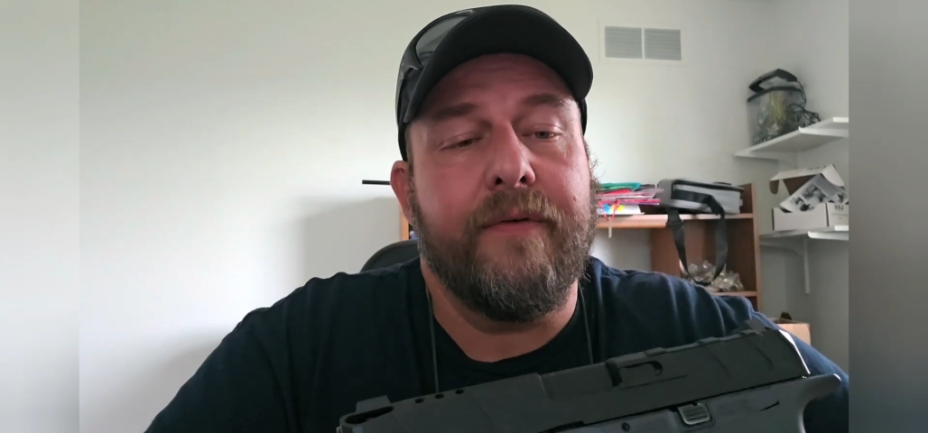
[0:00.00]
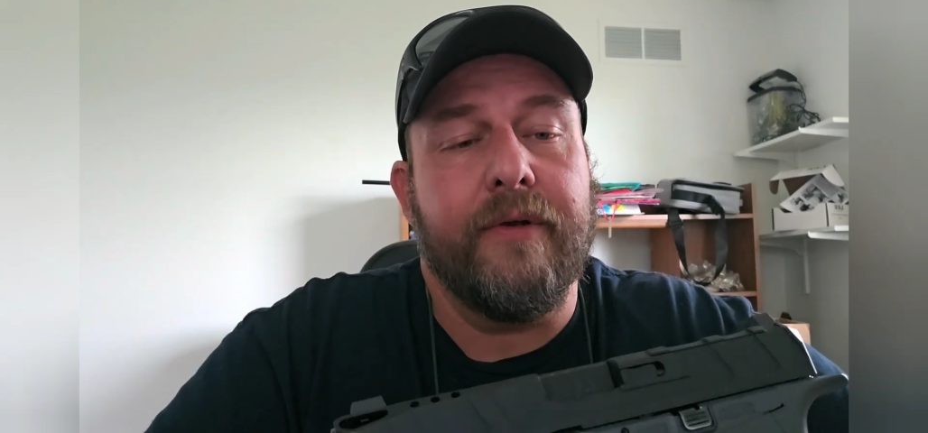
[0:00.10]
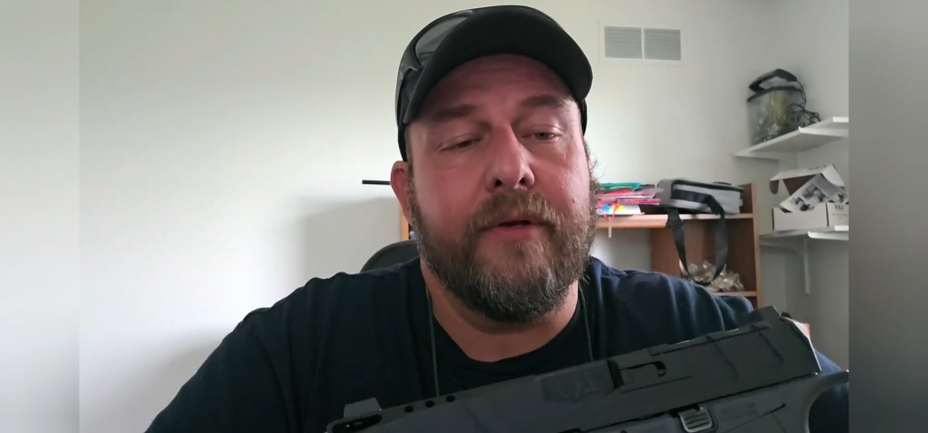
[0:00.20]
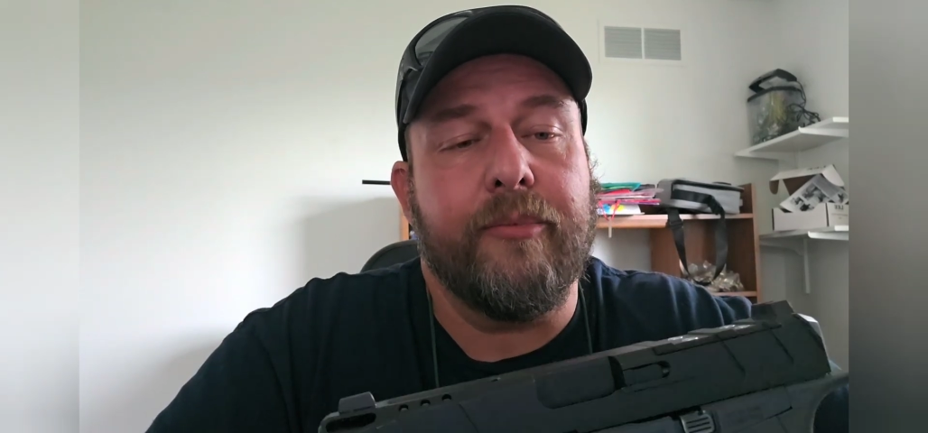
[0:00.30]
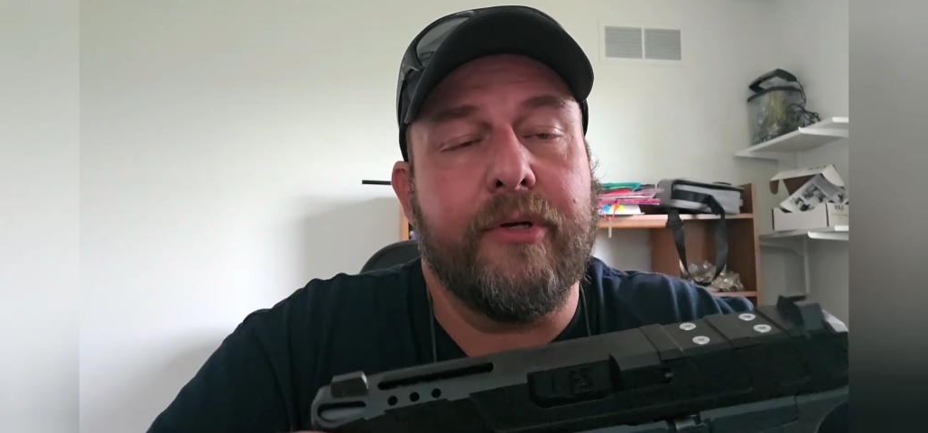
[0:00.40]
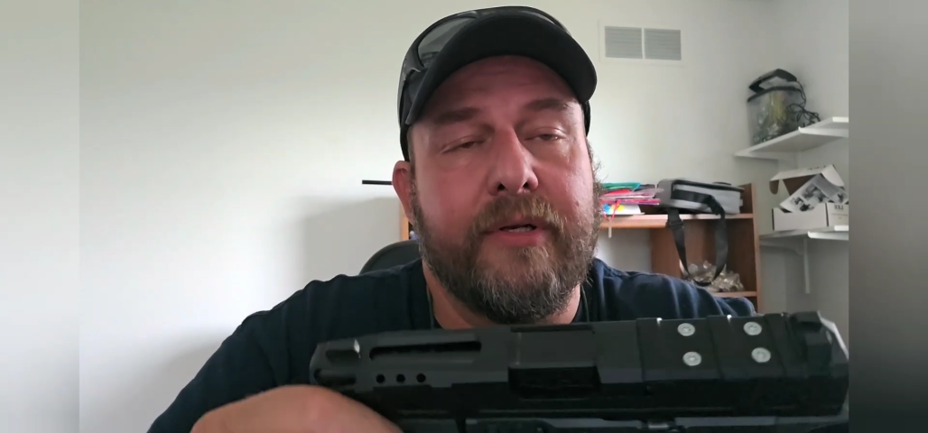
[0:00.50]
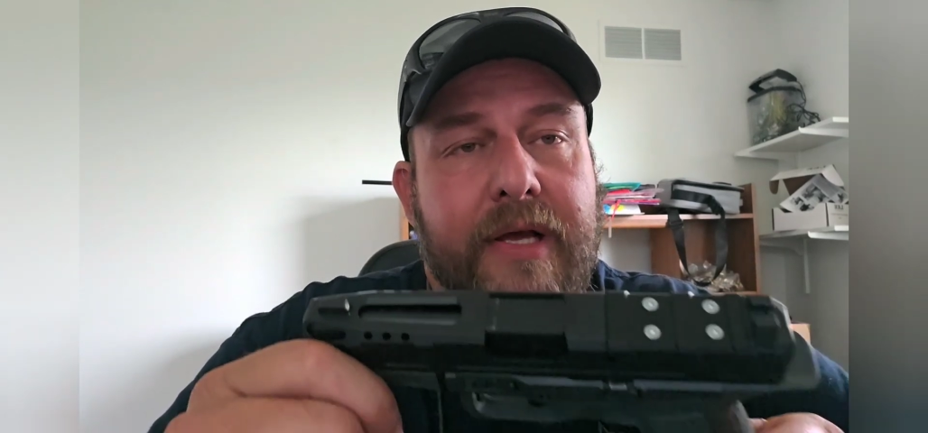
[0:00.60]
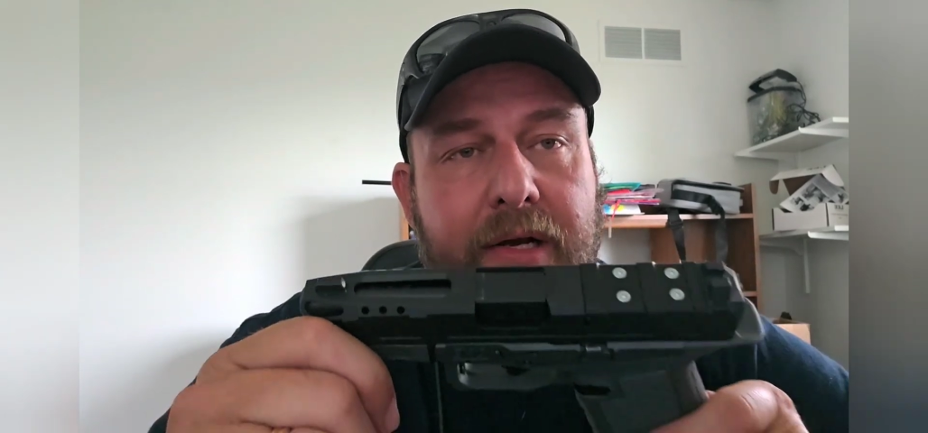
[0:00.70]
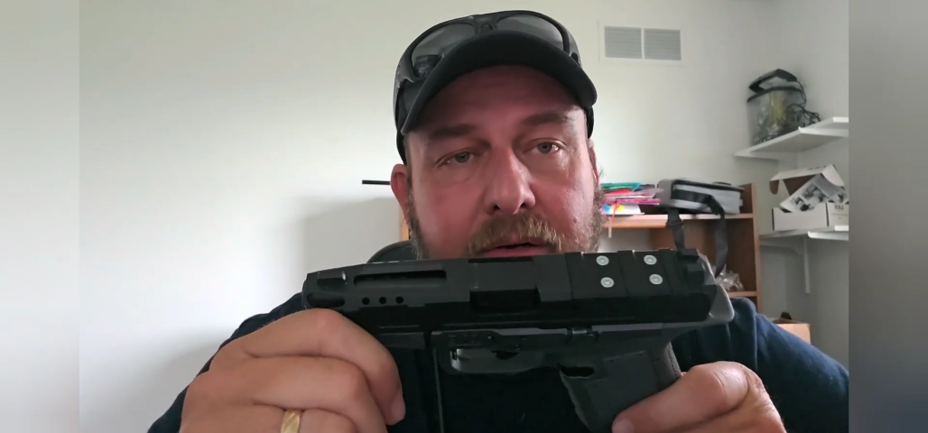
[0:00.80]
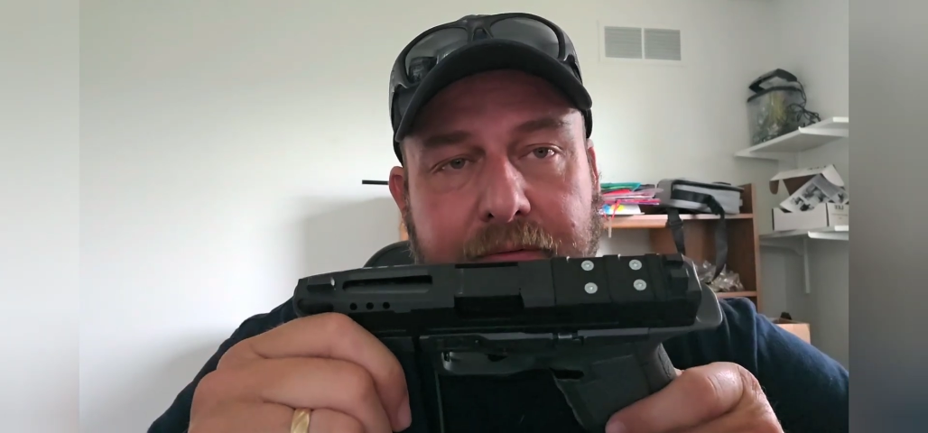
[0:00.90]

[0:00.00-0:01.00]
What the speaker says: you're going to put a Dr.